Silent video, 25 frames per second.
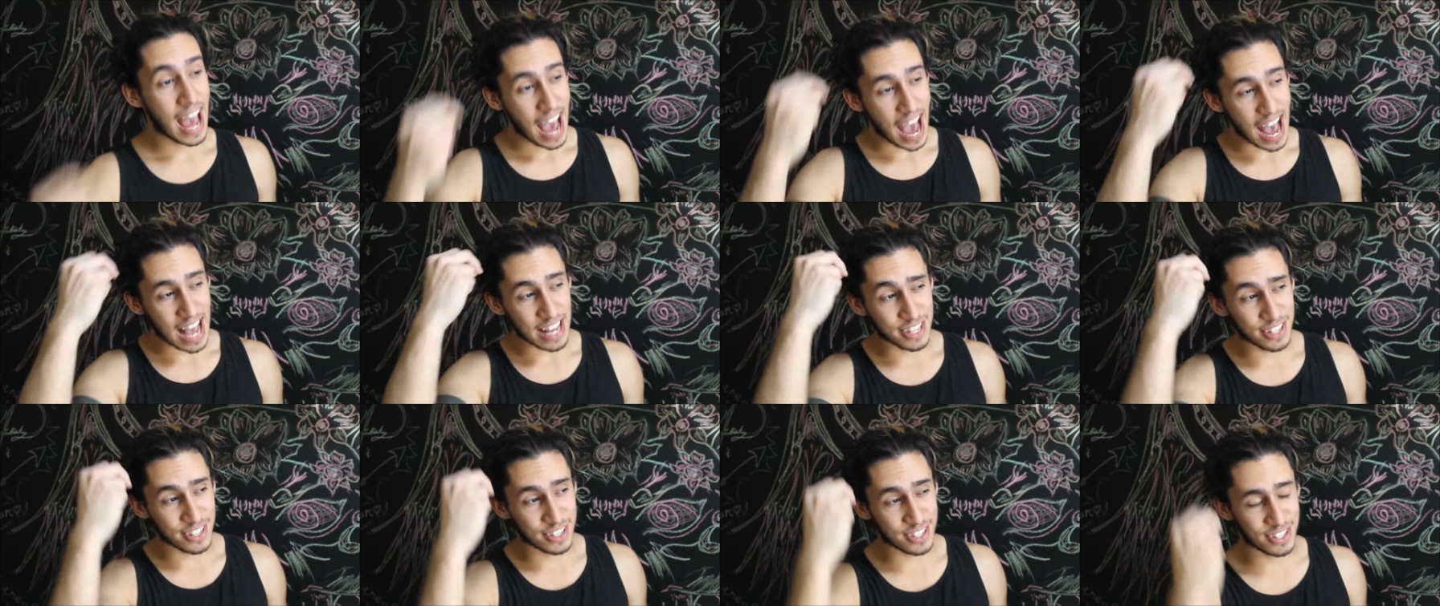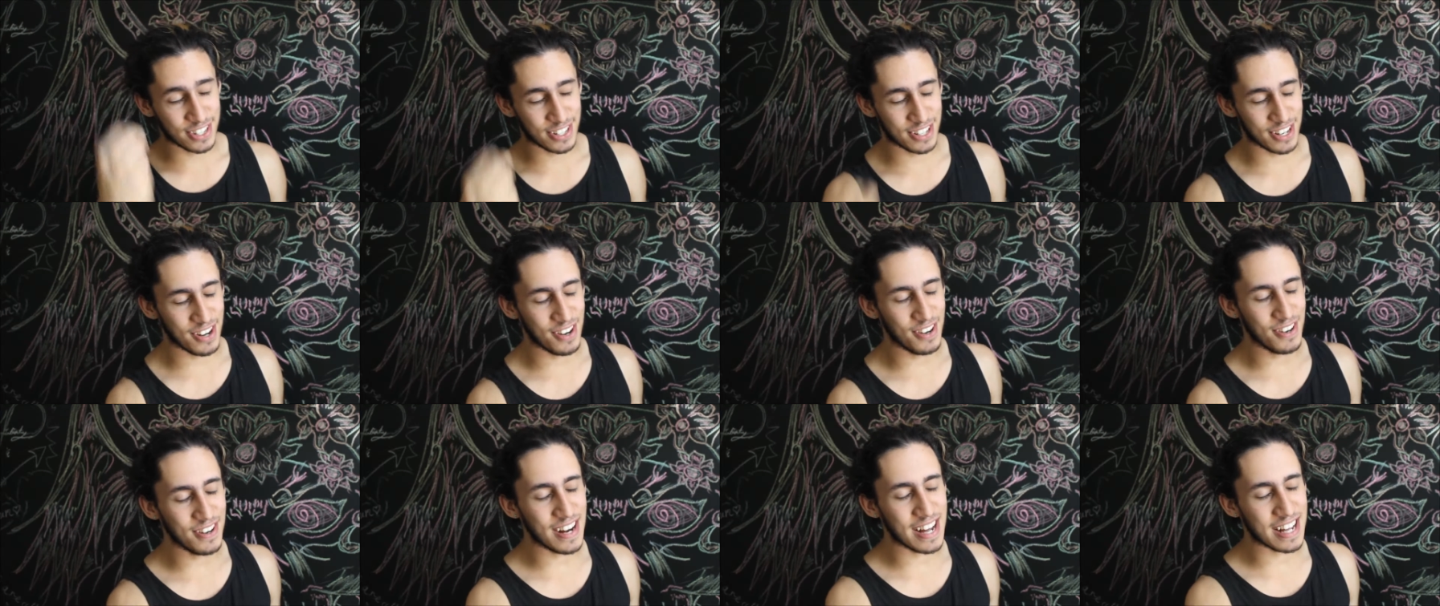As
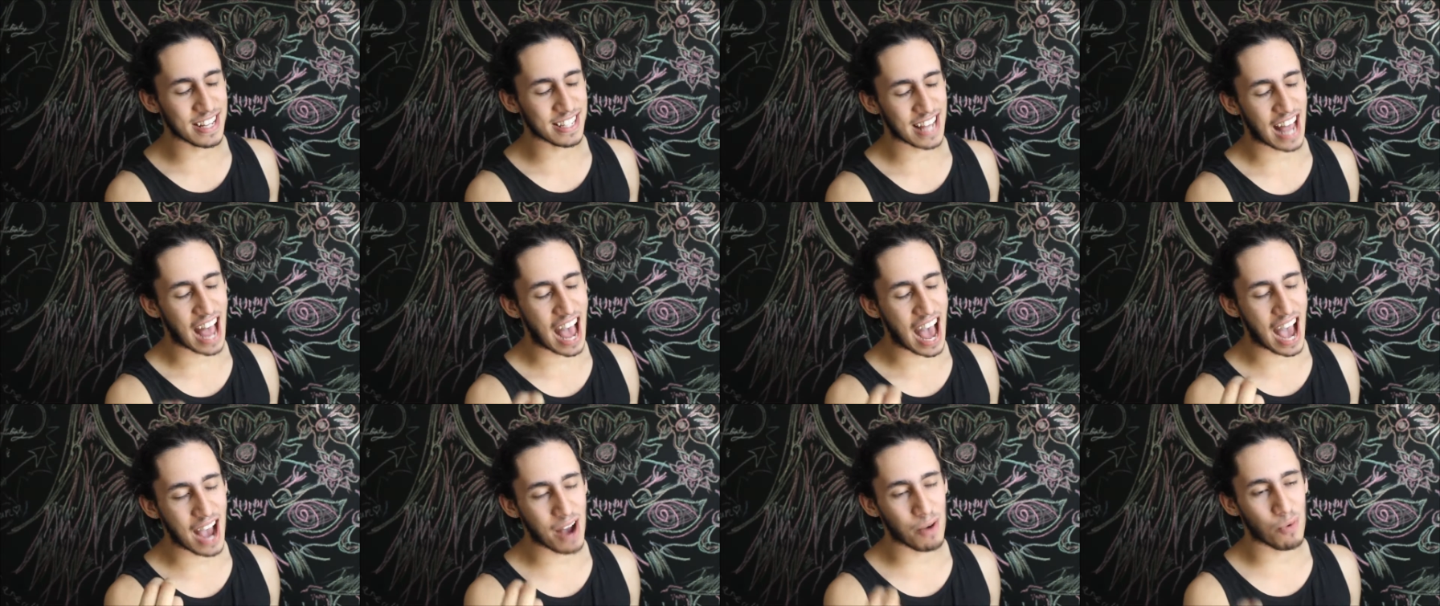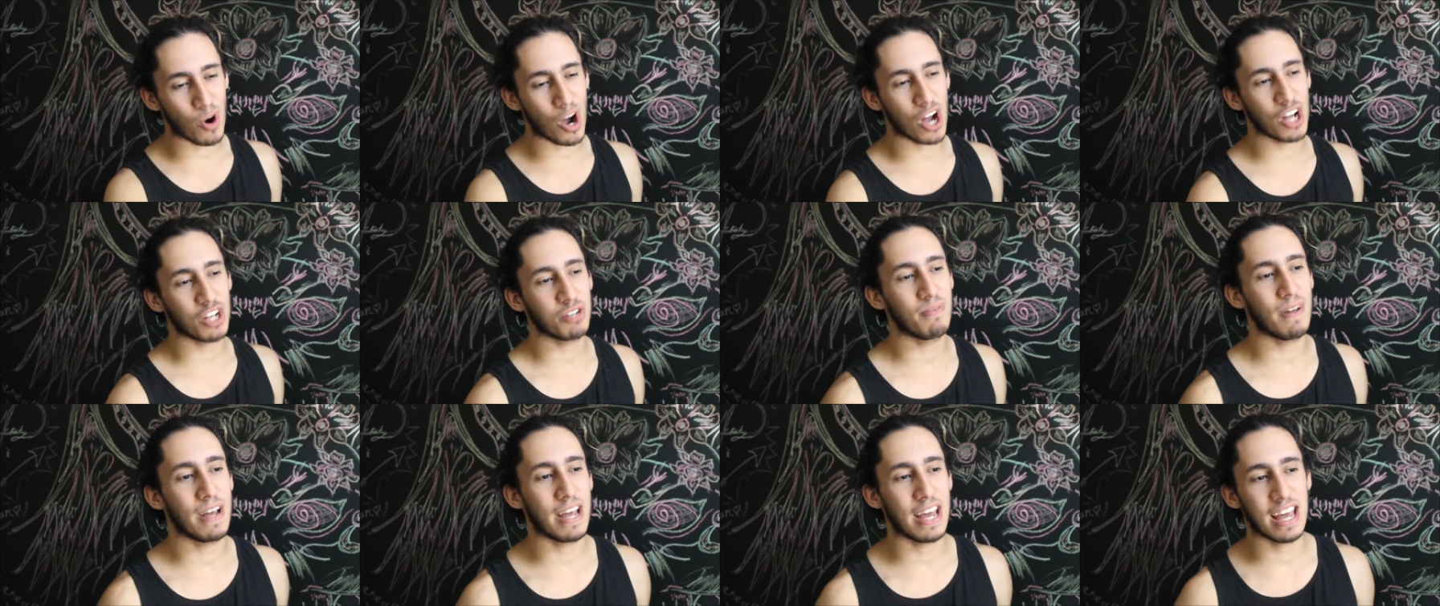soon as I
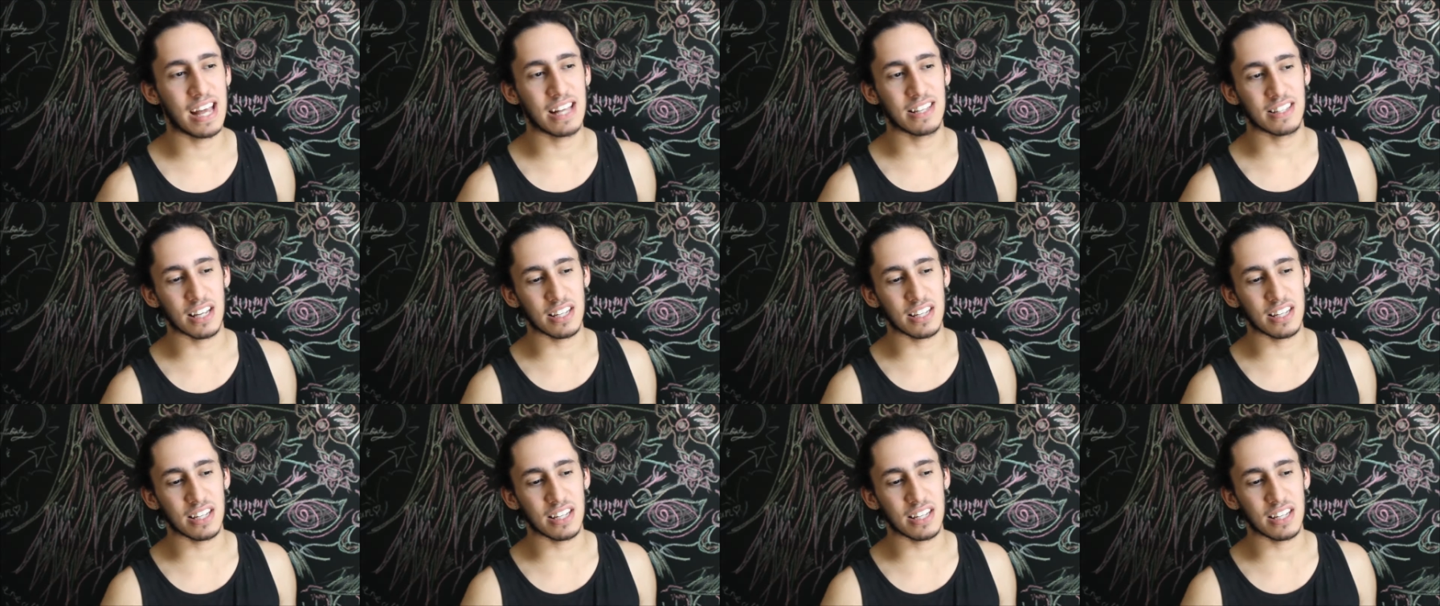wash my hands,